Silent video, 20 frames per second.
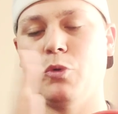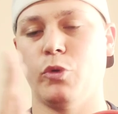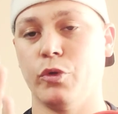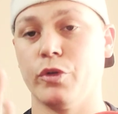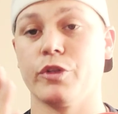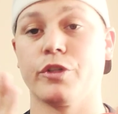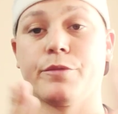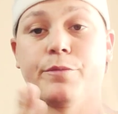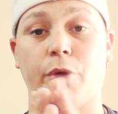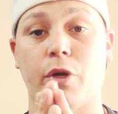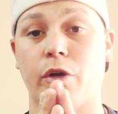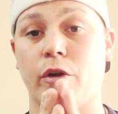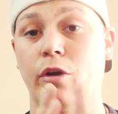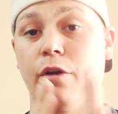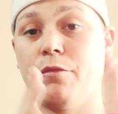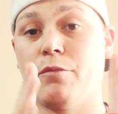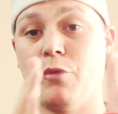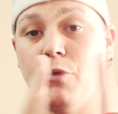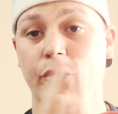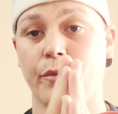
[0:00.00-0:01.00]
pull your spur
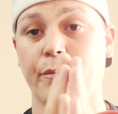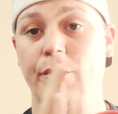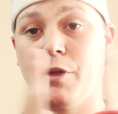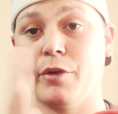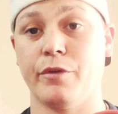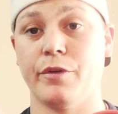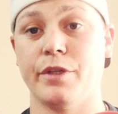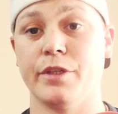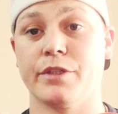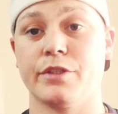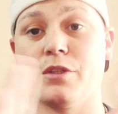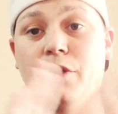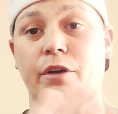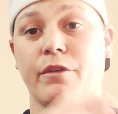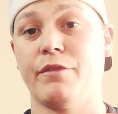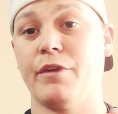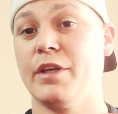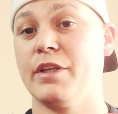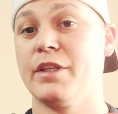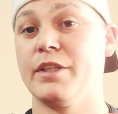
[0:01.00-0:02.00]
off, pull the metal disc
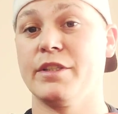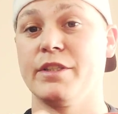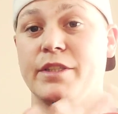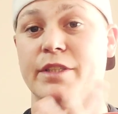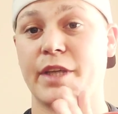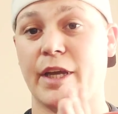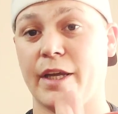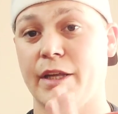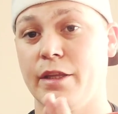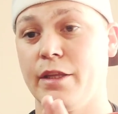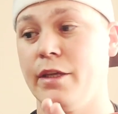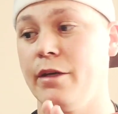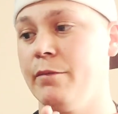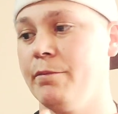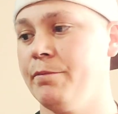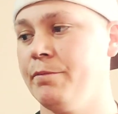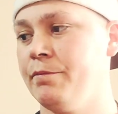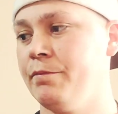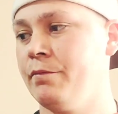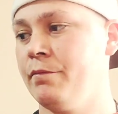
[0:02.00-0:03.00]
off, and then sand
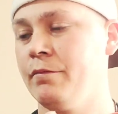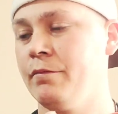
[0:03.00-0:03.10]
them,